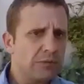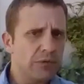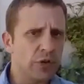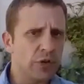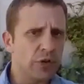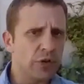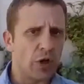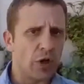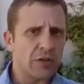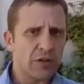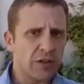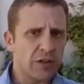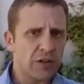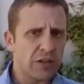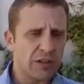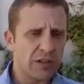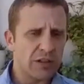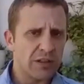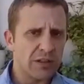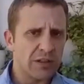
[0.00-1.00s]
not
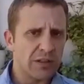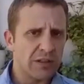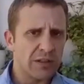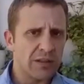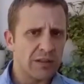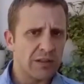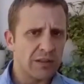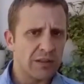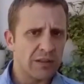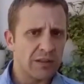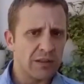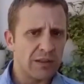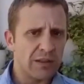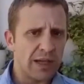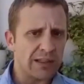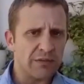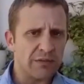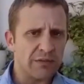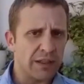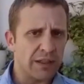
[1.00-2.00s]

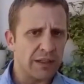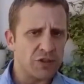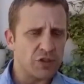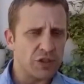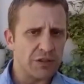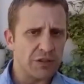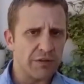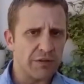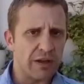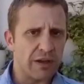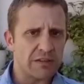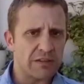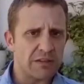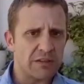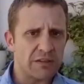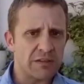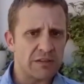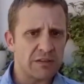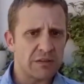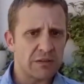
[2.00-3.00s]
conductive energy
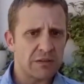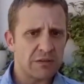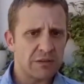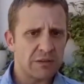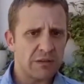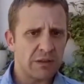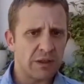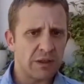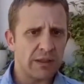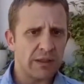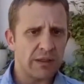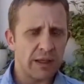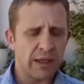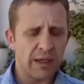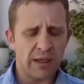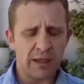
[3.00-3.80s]
devices. Okay.